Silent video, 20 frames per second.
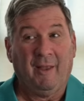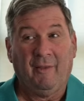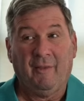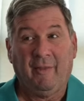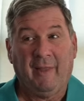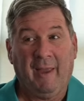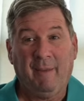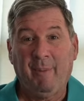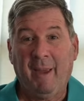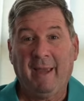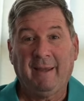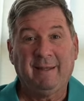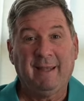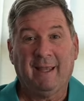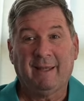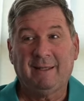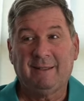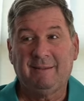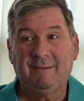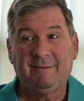
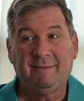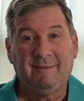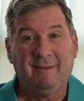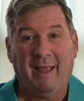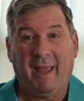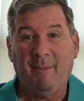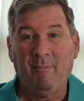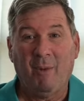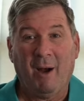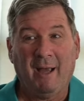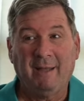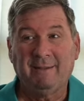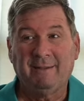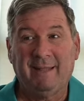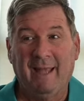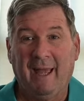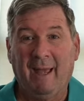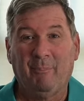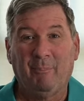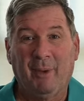They might
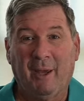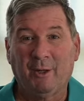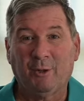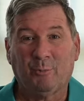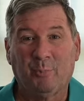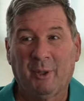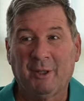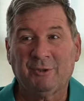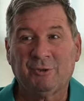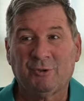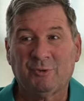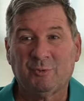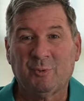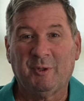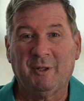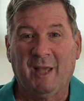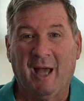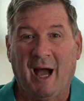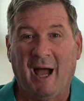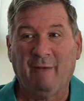get better pictures
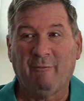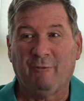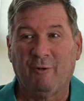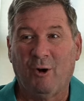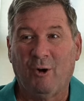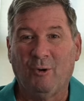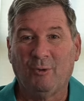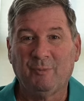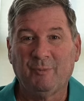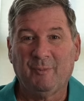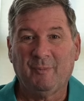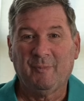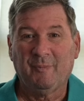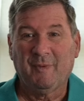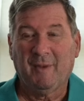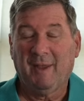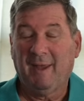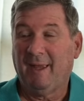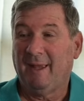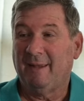with the iPhone
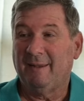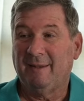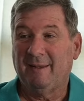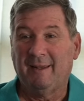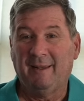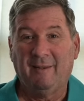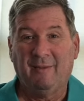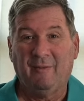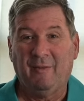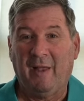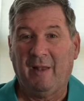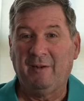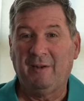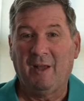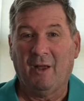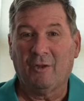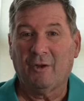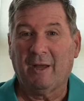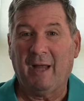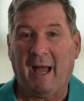than
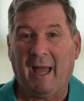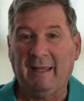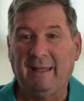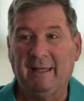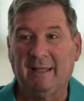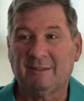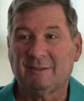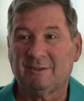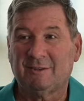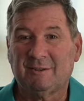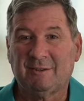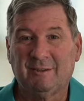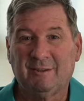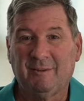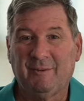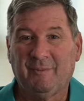the other guy gets